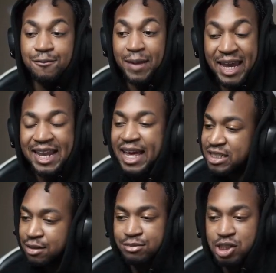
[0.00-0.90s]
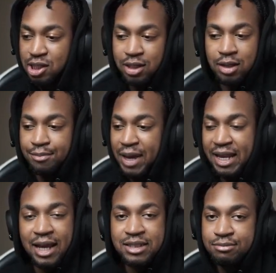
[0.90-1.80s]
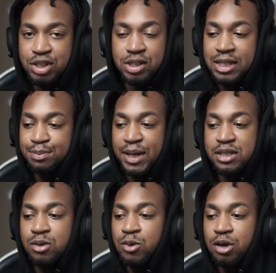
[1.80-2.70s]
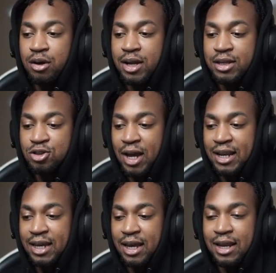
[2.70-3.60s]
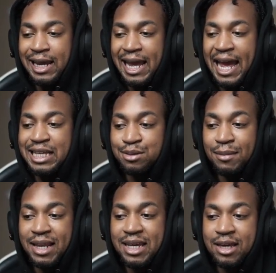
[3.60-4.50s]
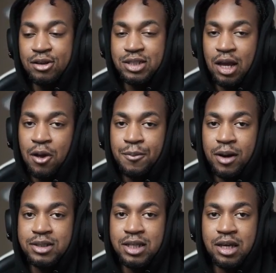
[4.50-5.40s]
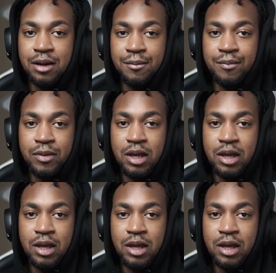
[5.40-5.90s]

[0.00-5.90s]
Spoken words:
main SMG, that's basically where you're going to try to get as many kills to help your team.